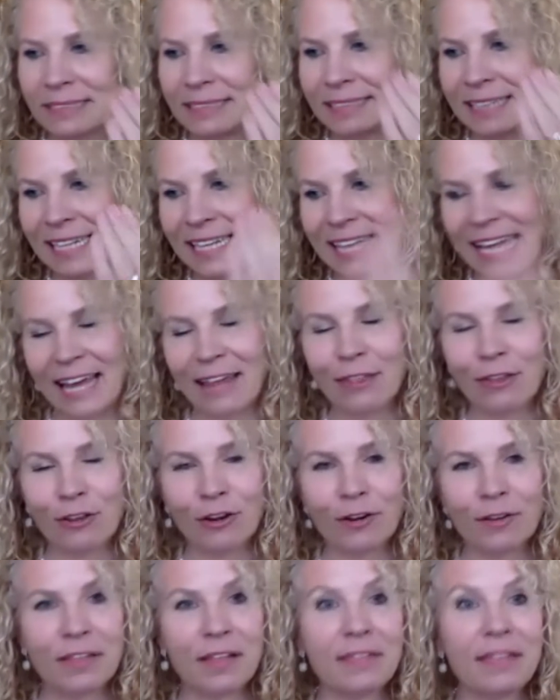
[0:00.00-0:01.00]

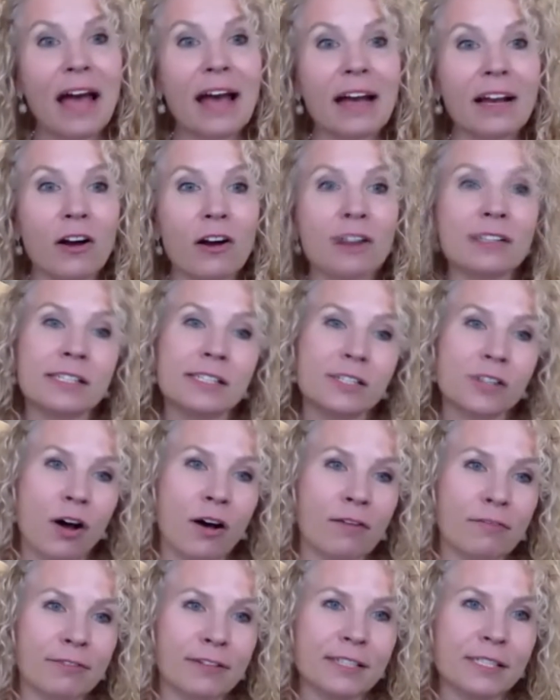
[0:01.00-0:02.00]
together, then that causes
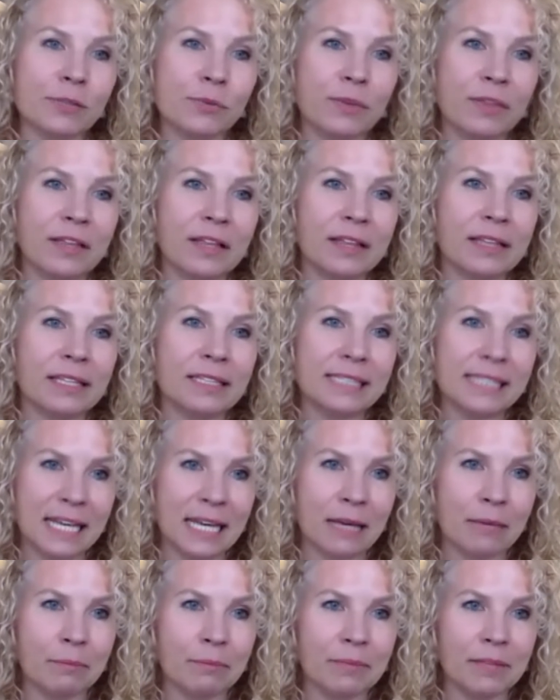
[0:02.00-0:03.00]
conflicts within the
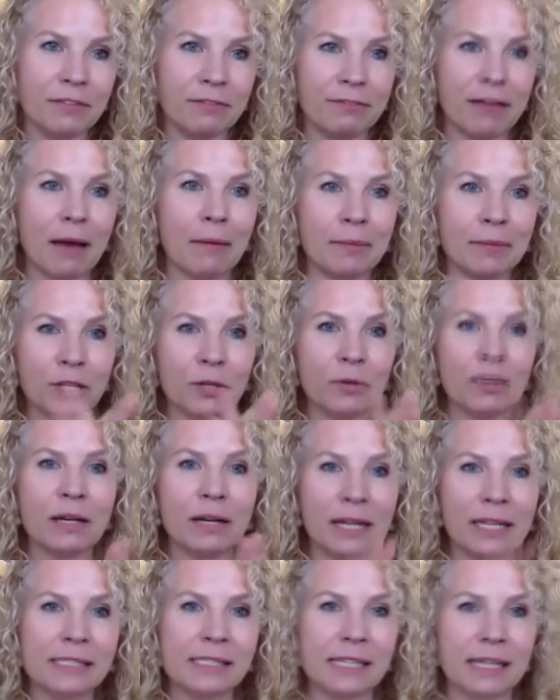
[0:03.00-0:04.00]
team, the family
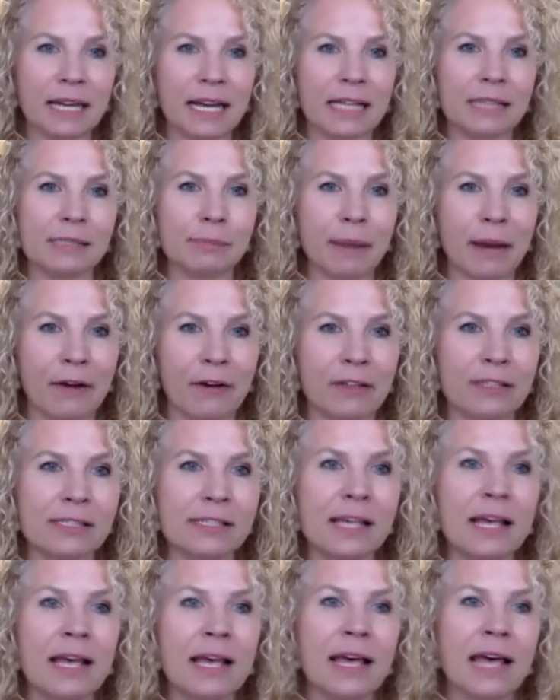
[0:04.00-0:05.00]
unit as, a, as
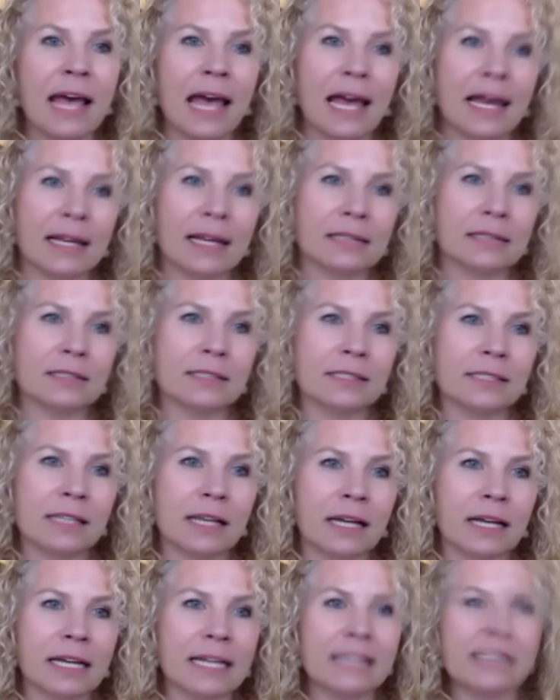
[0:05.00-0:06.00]
parents. And
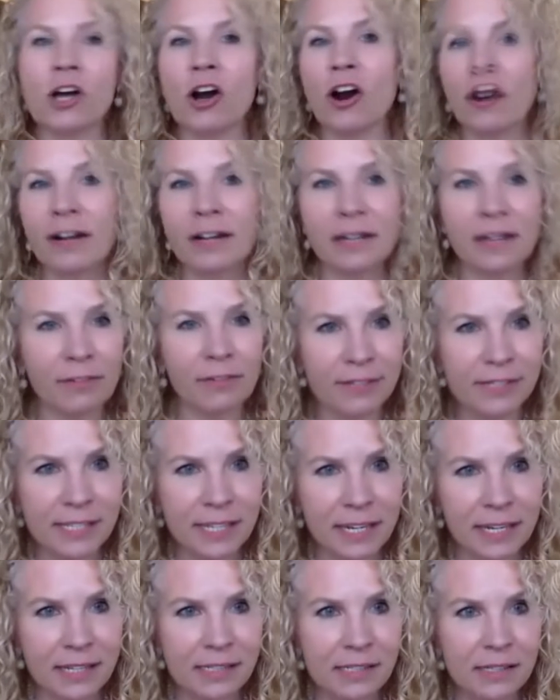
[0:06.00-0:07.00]
uh, it's hard enough as
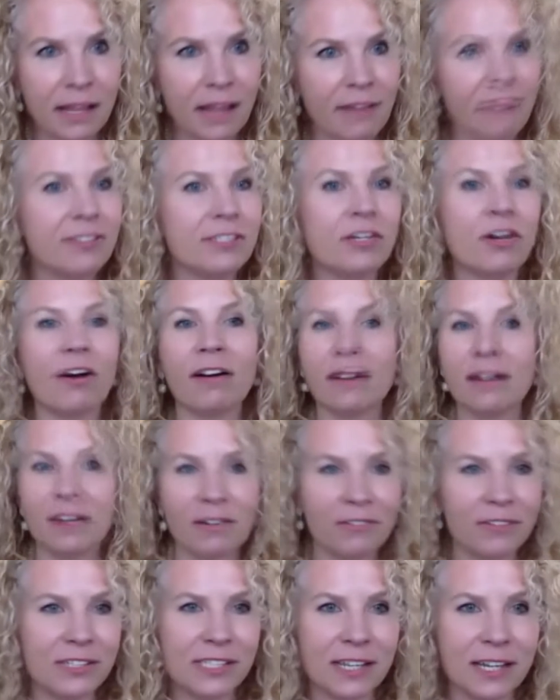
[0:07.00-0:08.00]
it is. Life is hard
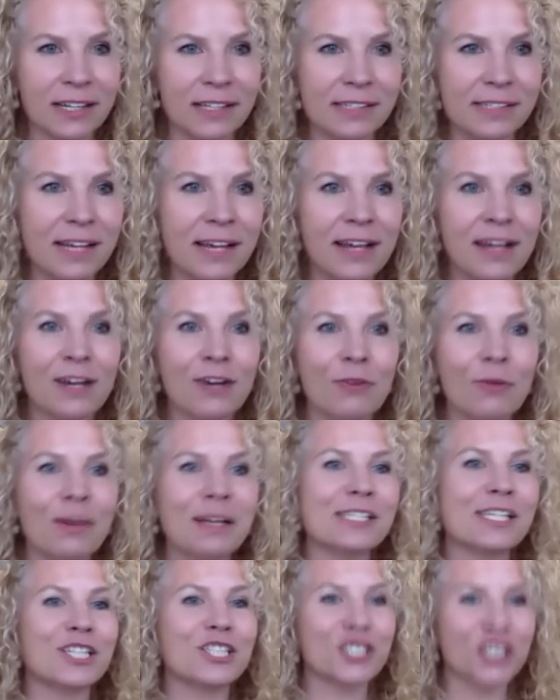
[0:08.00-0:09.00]
enough as it is.
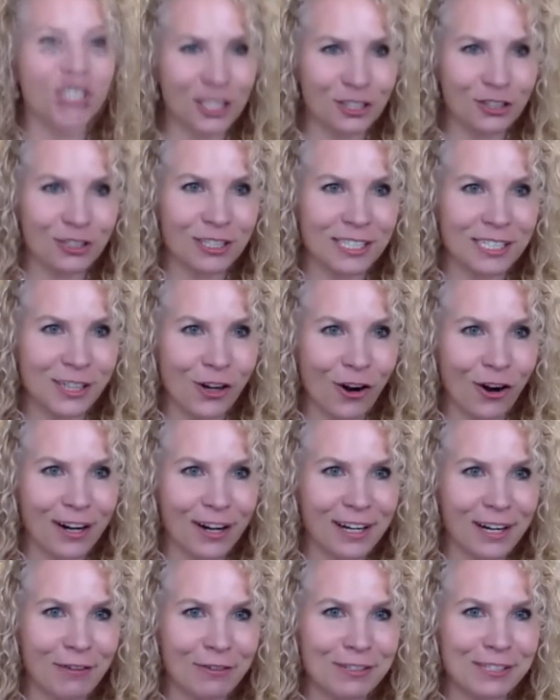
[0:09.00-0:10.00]
Raising children is
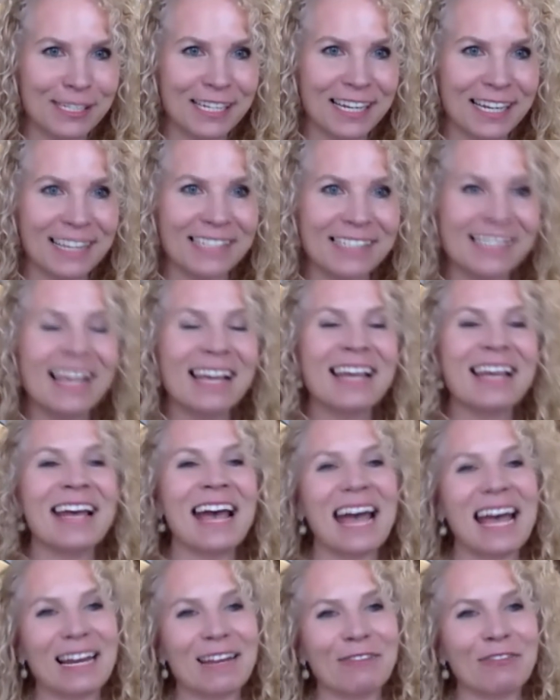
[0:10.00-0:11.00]
hard enough as it is.
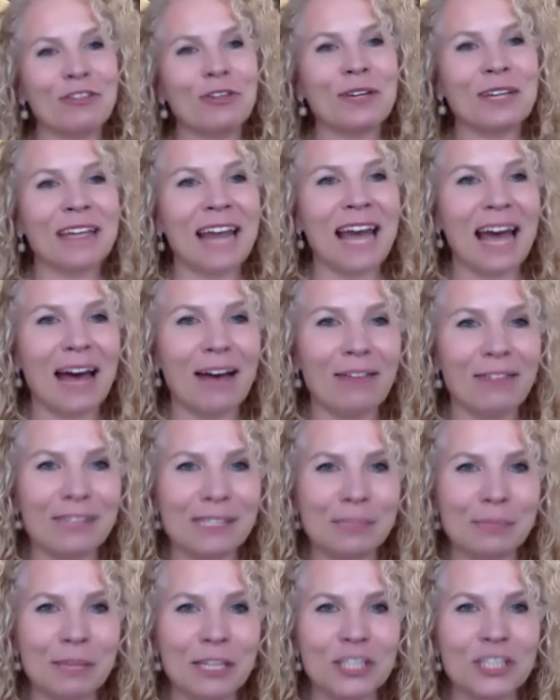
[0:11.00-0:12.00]
And if you can have
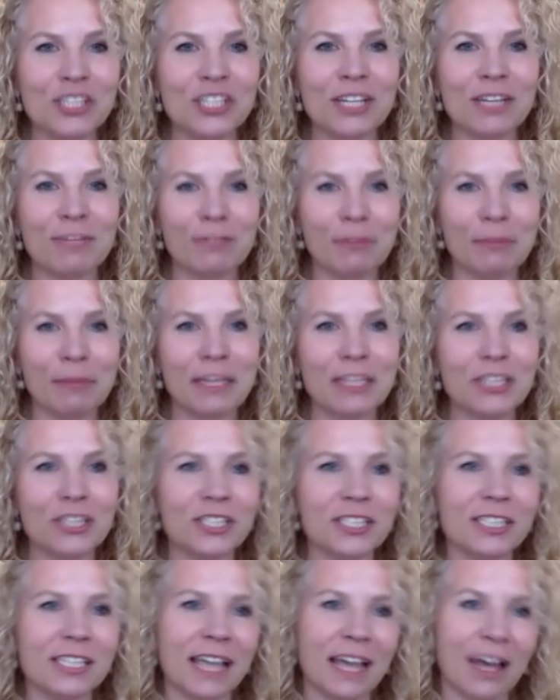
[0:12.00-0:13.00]
as much
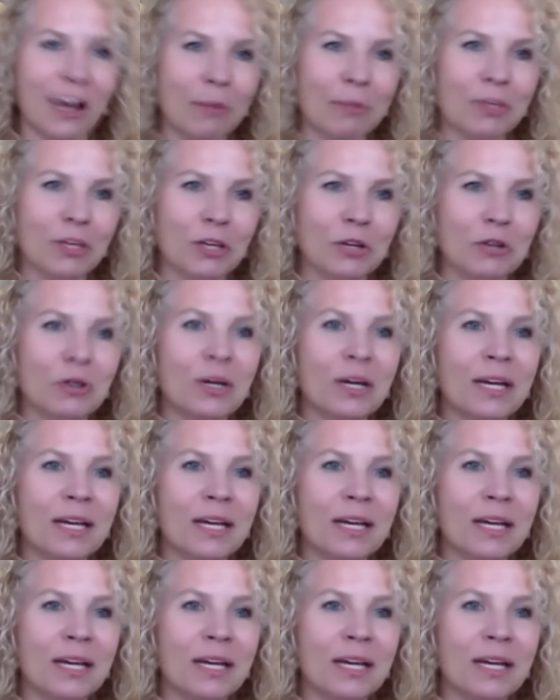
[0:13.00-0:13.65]
information to help you